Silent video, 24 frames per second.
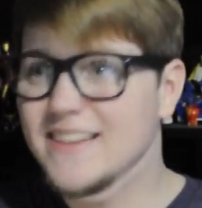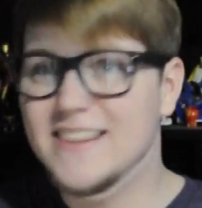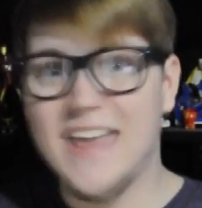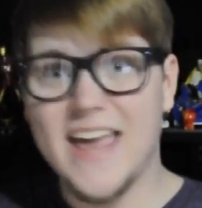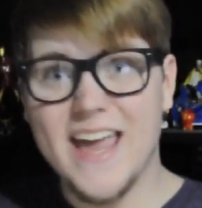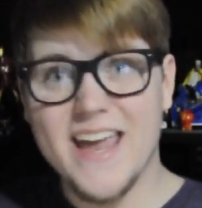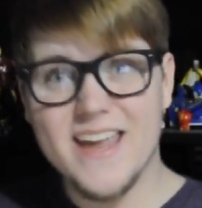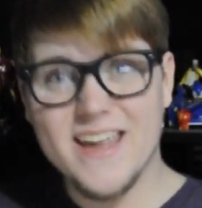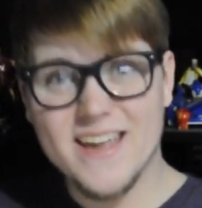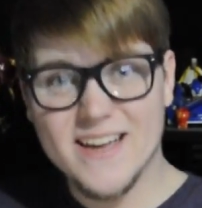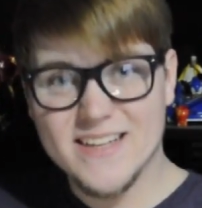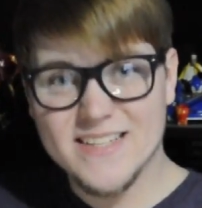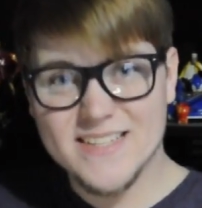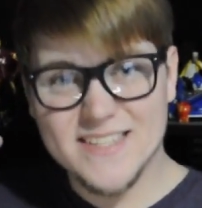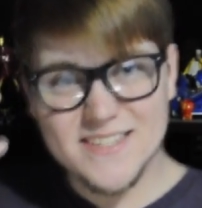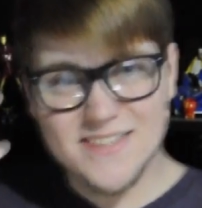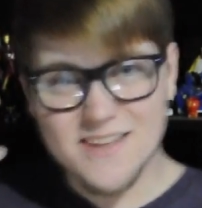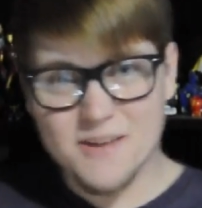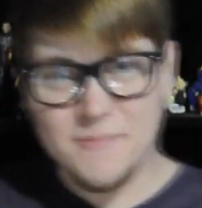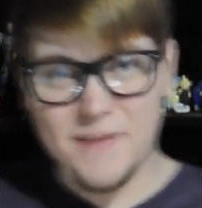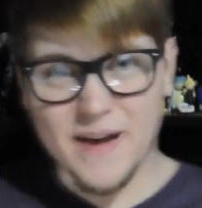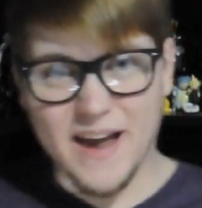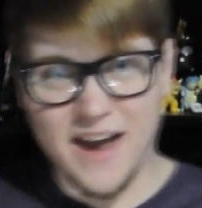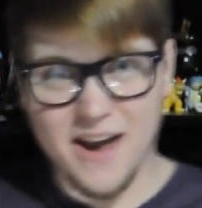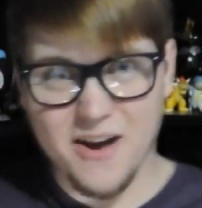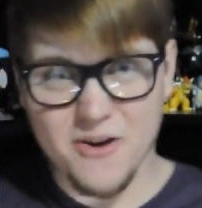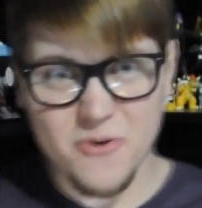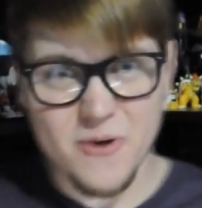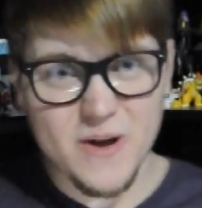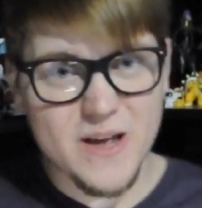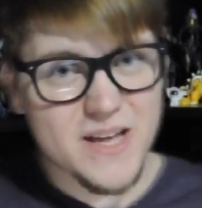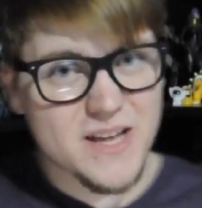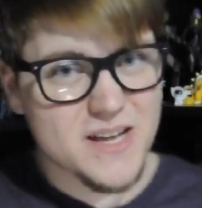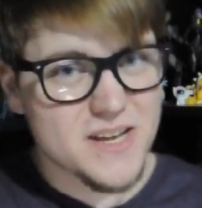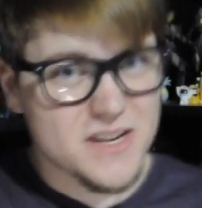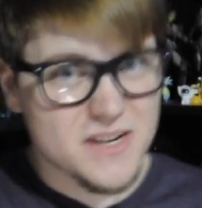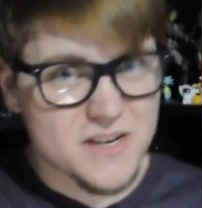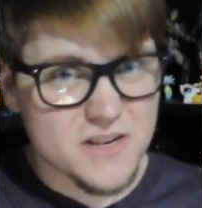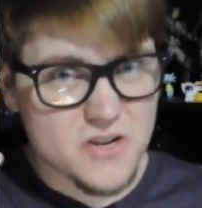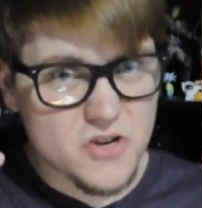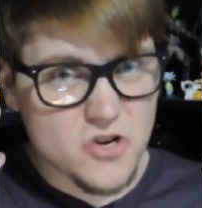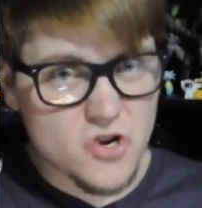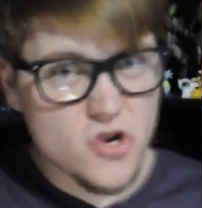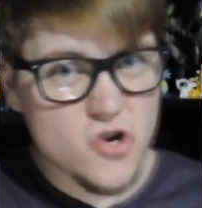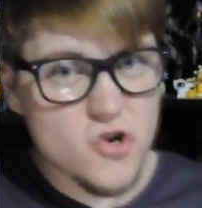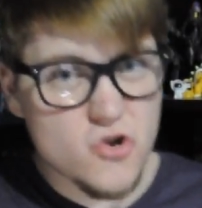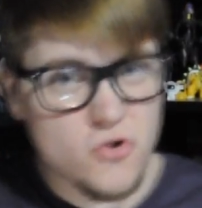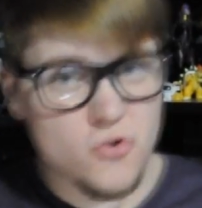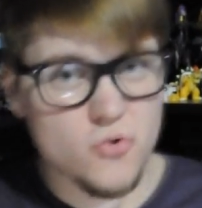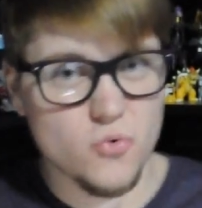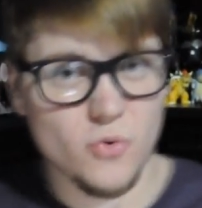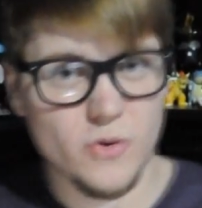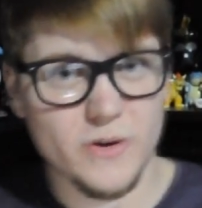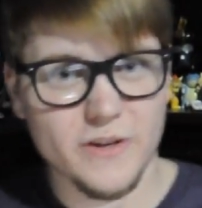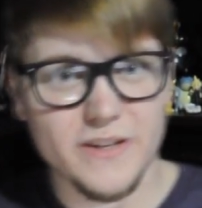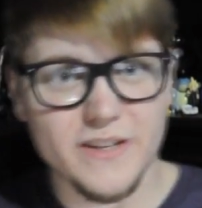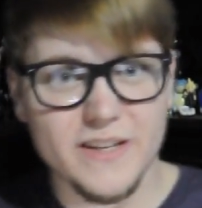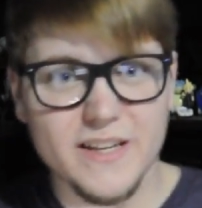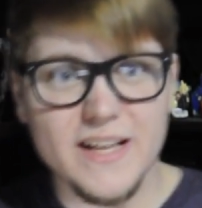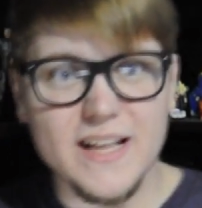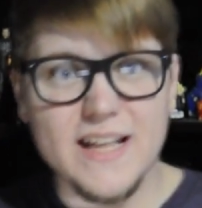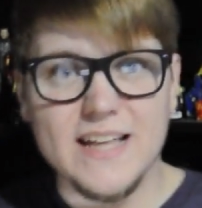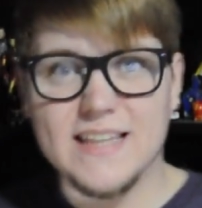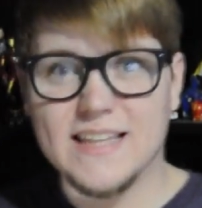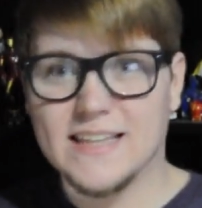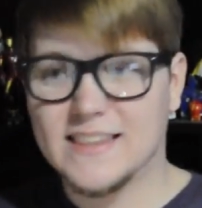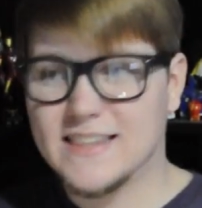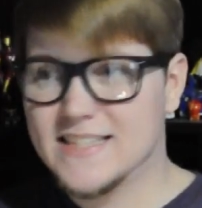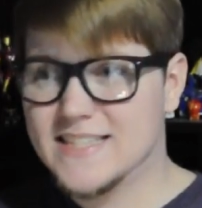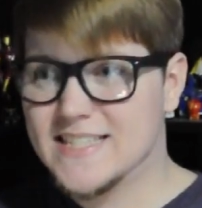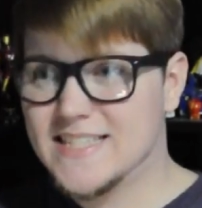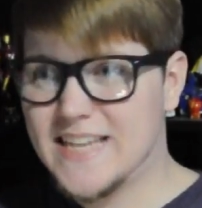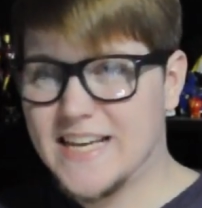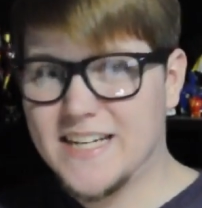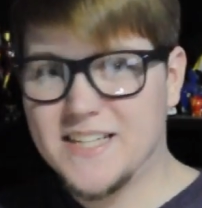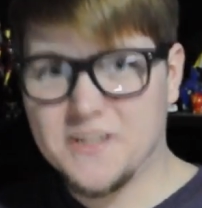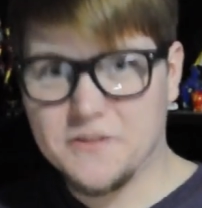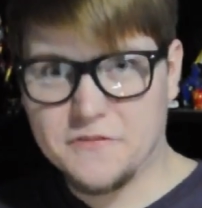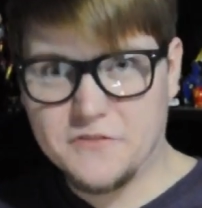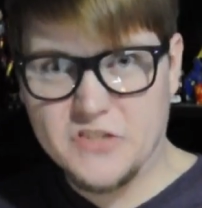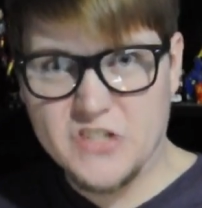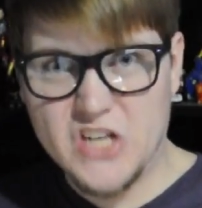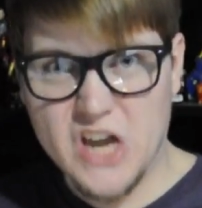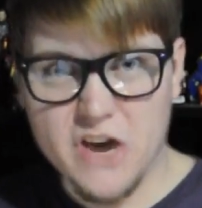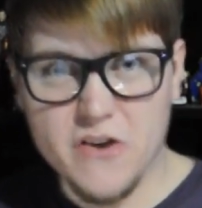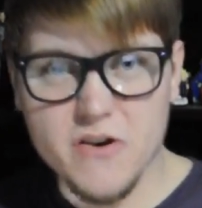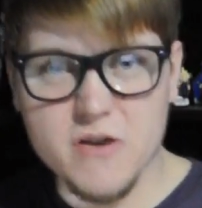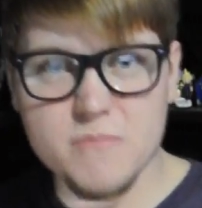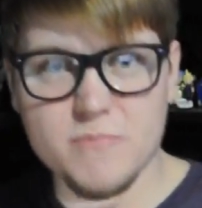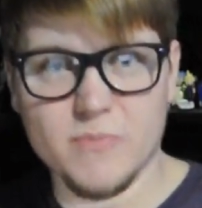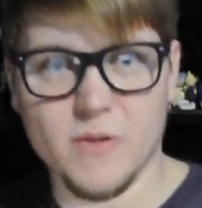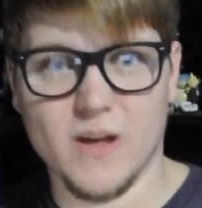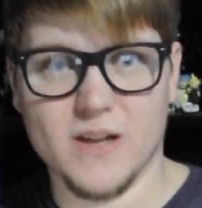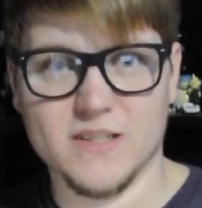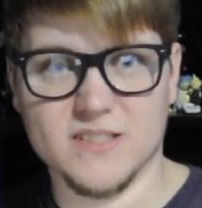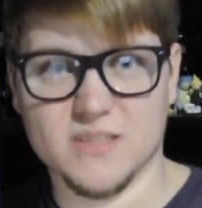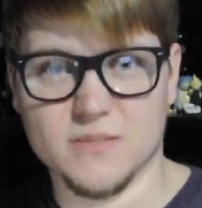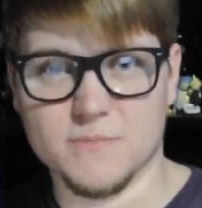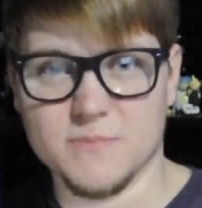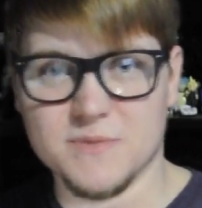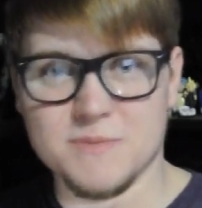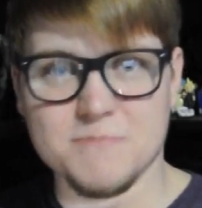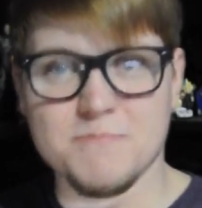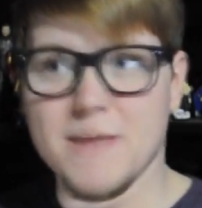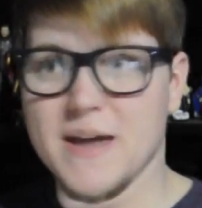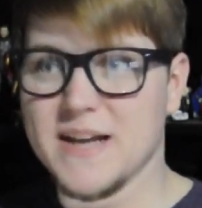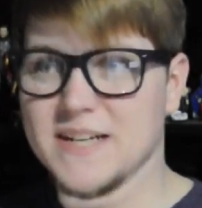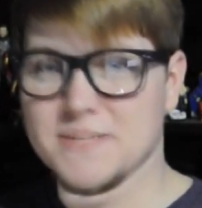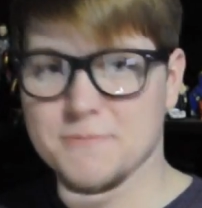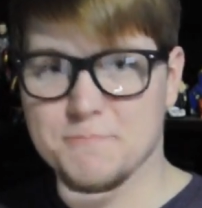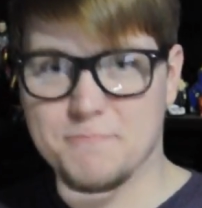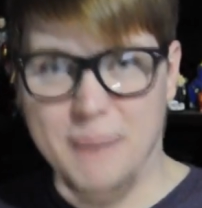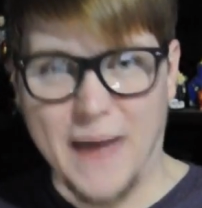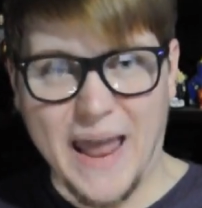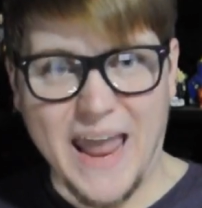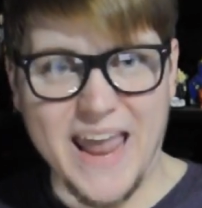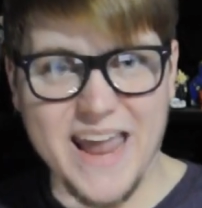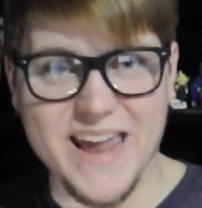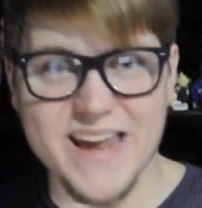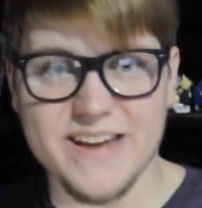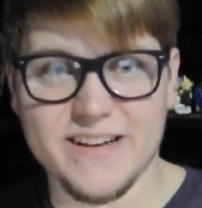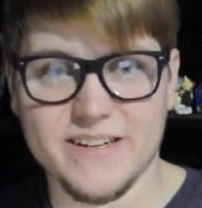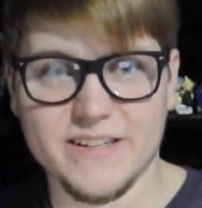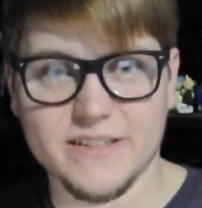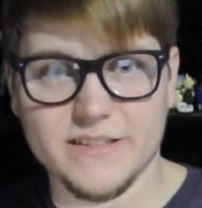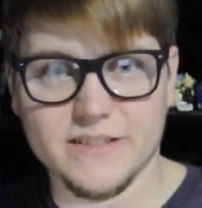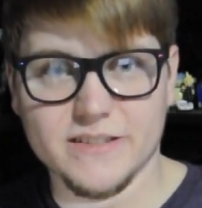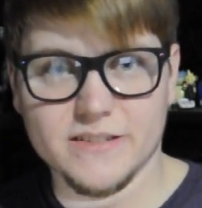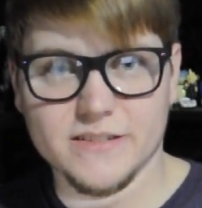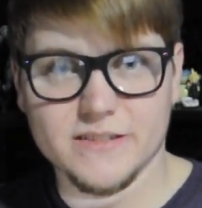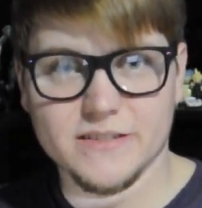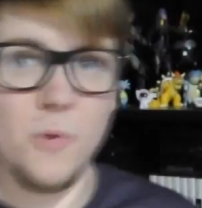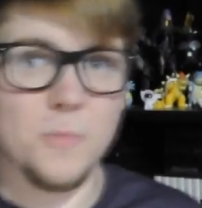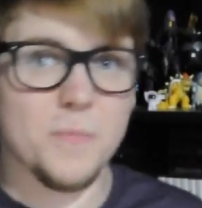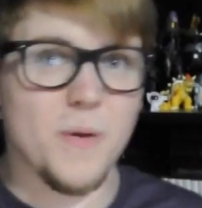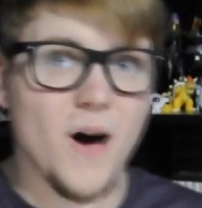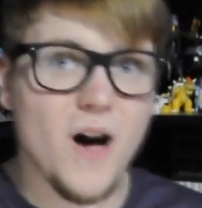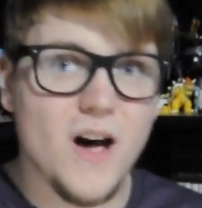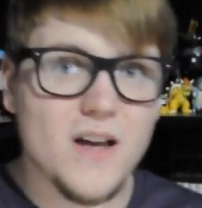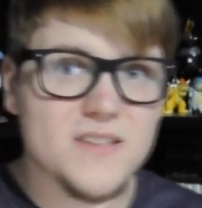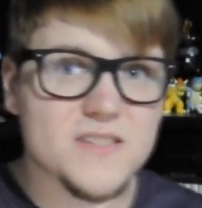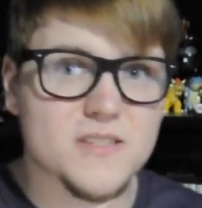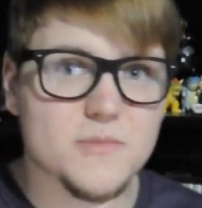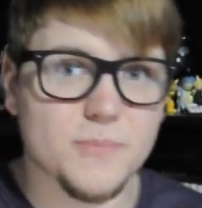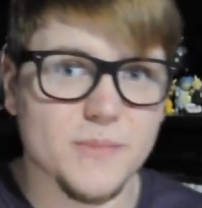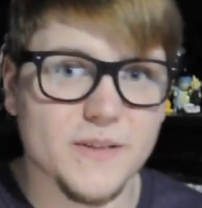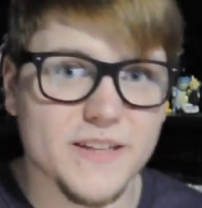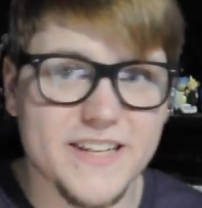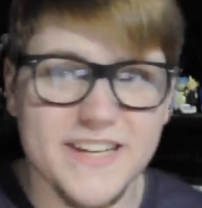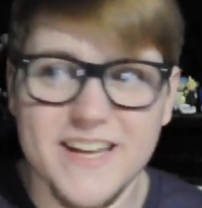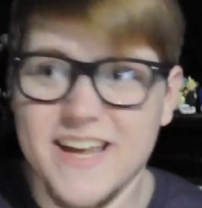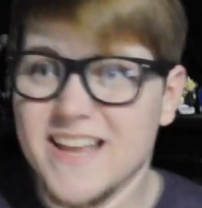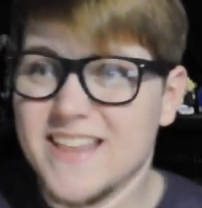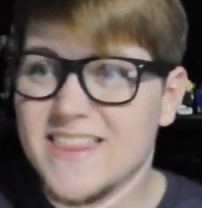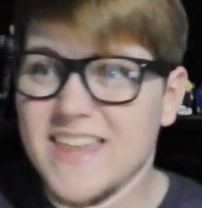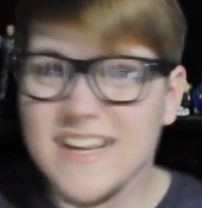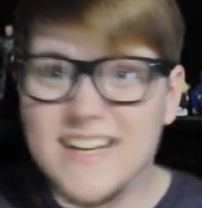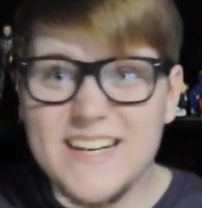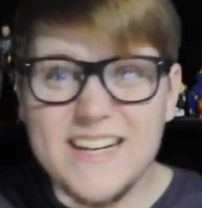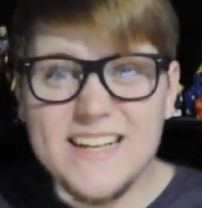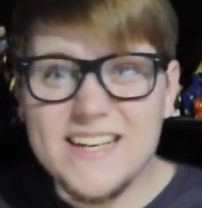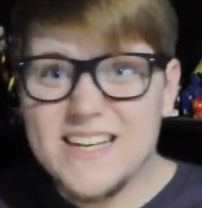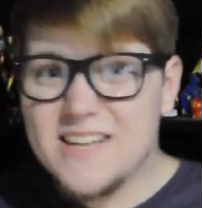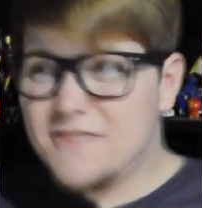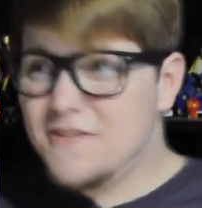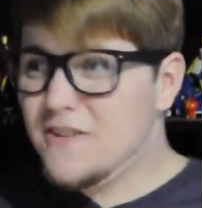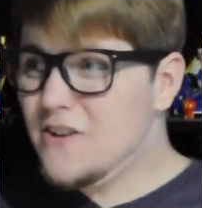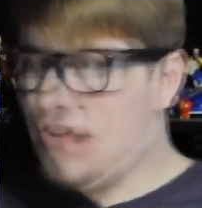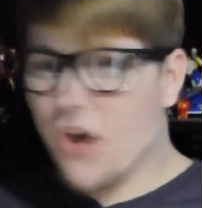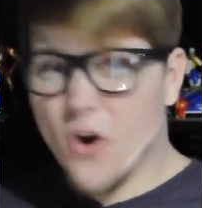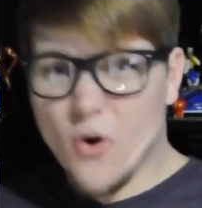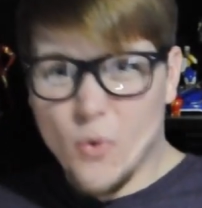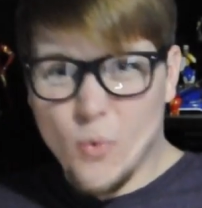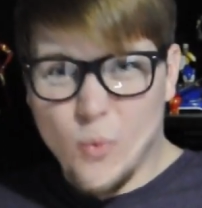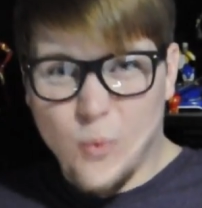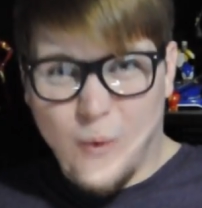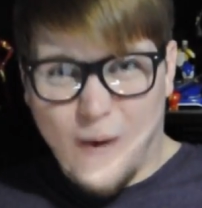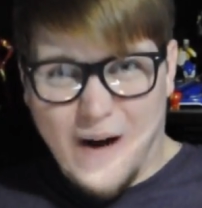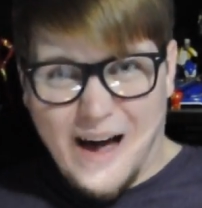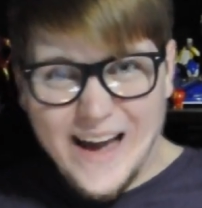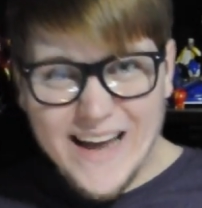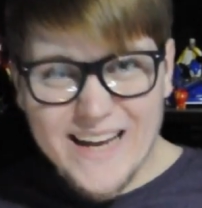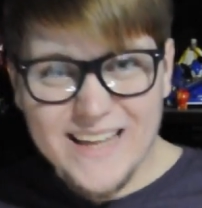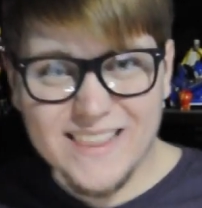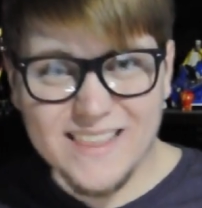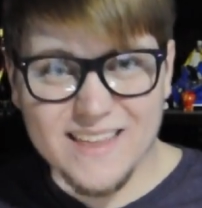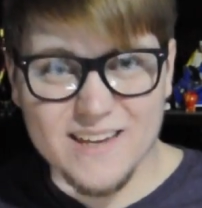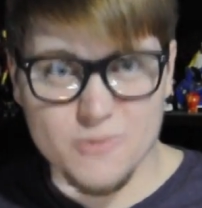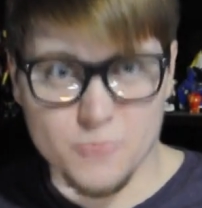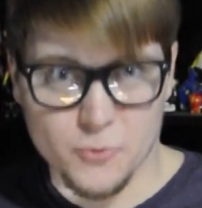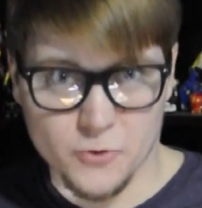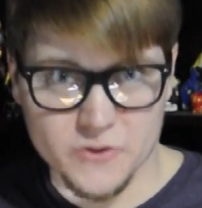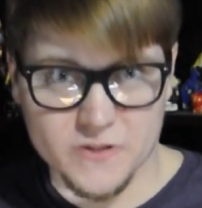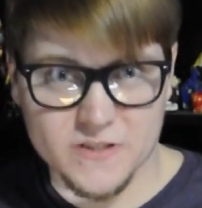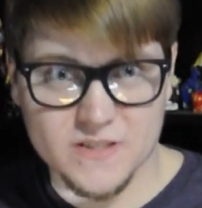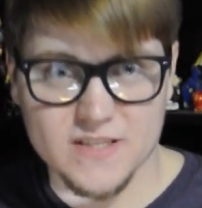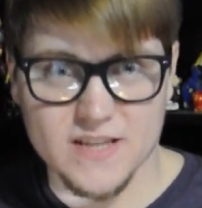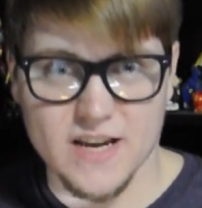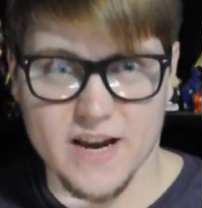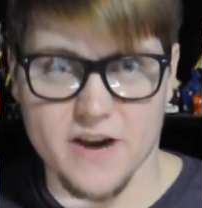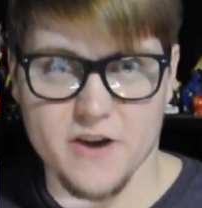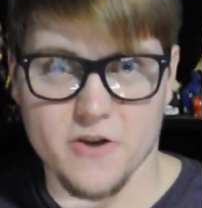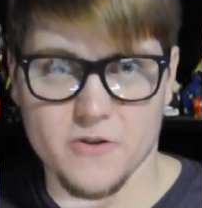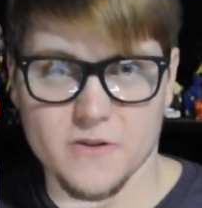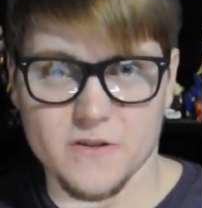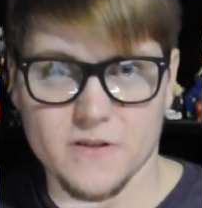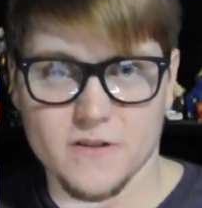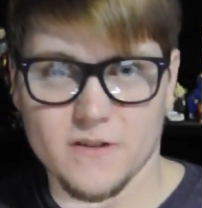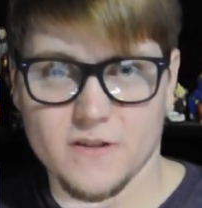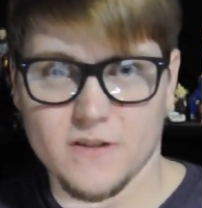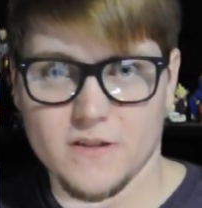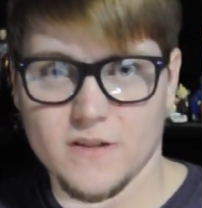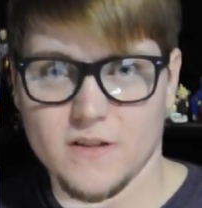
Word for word: they somehow knew that the scent of cherry blossoms meant pain, or possibly they didn't even know why they were scared.